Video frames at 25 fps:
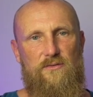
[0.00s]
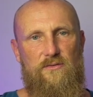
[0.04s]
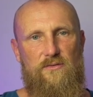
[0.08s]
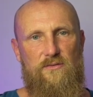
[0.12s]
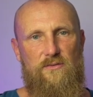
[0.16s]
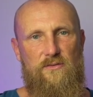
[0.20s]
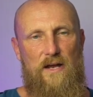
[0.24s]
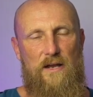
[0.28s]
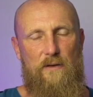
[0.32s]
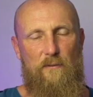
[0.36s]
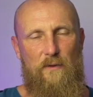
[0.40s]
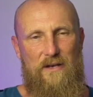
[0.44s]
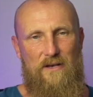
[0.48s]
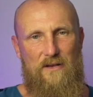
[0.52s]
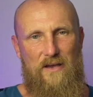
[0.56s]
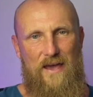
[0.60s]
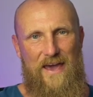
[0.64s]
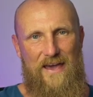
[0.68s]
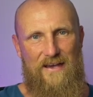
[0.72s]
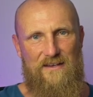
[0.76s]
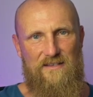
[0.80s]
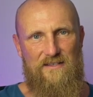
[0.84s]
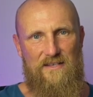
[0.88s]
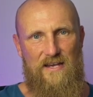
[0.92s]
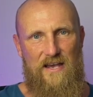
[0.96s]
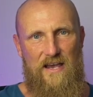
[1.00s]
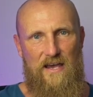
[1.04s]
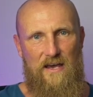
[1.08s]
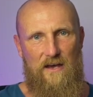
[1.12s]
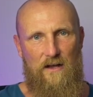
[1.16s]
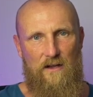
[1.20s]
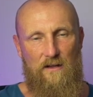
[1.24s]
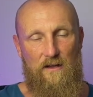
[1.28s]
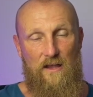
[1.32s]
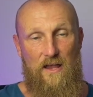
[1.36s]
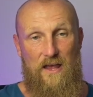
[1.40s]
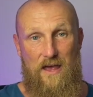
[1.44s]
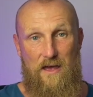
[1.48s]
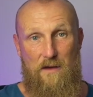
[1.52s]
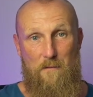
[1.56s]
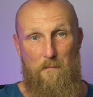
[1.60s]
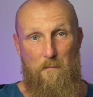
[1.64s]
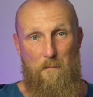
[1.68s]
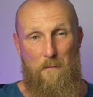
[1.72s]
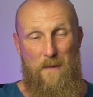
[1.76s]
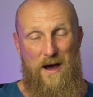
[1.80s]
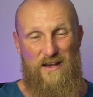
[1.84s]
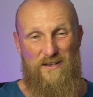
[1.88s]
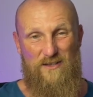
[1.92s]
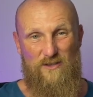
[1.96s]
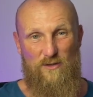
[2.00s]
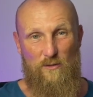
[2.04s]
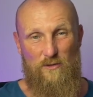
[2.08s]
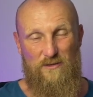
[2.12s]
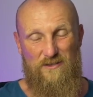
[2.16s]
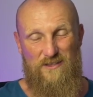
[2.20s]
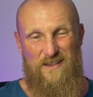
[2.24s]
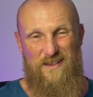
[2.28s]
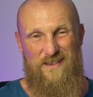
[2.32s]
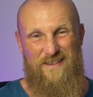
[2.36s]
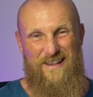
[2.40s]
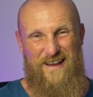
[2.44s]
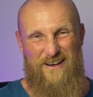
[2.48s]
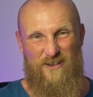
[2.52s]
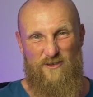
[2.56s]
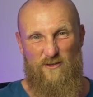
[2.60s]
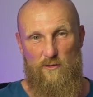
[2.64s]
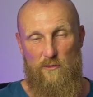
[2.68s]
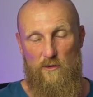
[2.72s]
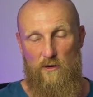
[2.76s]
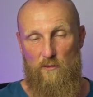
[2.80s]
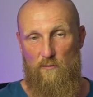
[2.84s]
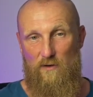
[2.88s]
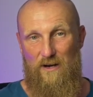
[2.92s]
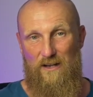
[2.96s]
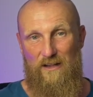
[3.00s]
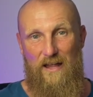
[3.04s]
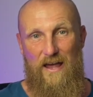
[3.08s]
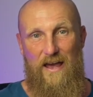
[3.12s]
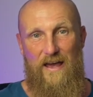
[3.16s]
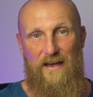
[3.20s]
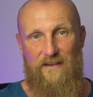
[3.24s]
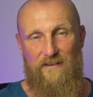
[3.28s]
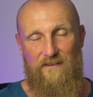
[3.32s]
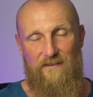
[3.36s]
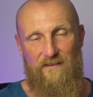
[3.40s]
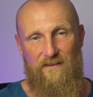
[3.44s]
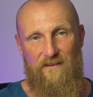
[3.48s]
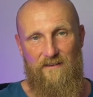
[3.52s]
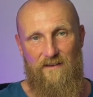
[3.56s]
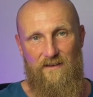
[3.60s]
And when you exhale, muscles naturally relax.